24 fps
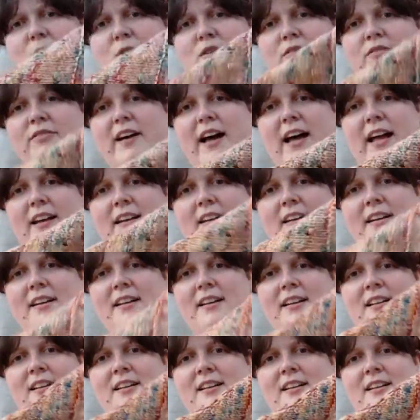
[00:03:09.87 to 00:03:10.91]
more fan,
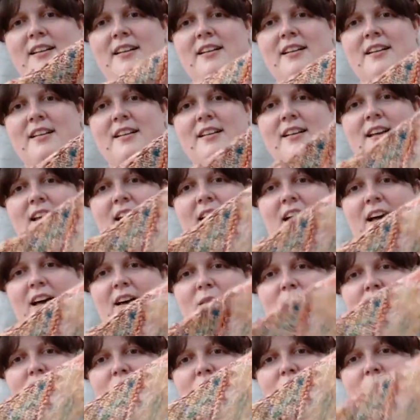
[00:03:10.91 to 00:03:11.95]

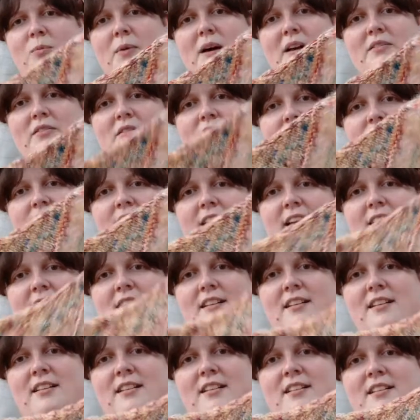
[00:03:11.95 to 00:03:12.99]
waving fan
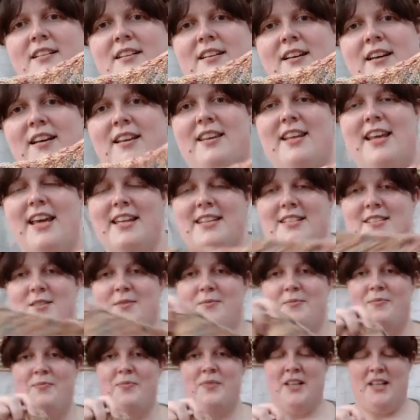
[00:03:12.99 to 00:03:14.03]
at the end.
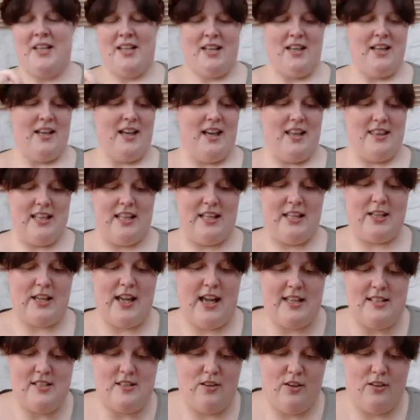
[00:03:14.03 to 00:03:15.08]
And then you
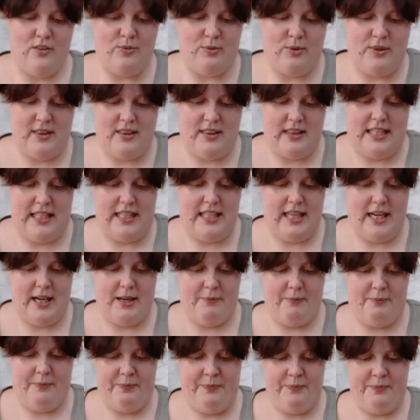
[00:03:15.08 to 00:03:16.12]
cast off with the
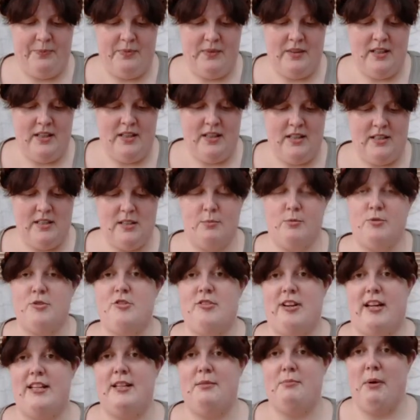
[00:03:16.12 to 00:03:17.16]
double
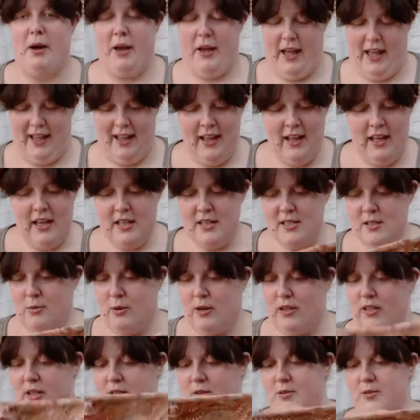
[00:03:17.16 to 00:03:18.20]
stranded mohair.
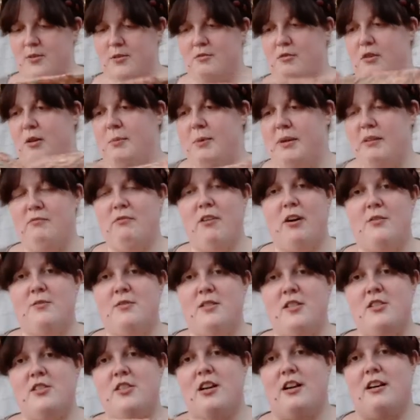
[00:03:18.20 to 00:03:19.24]
So I used Ruby and
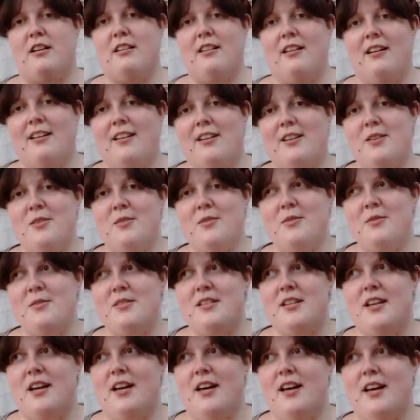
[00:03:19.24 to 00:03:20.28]
Rose's yarn. I
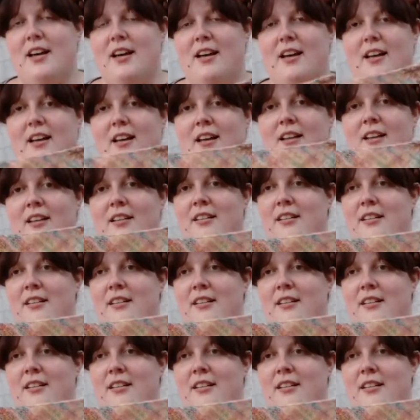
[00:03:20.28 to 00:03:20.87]
used her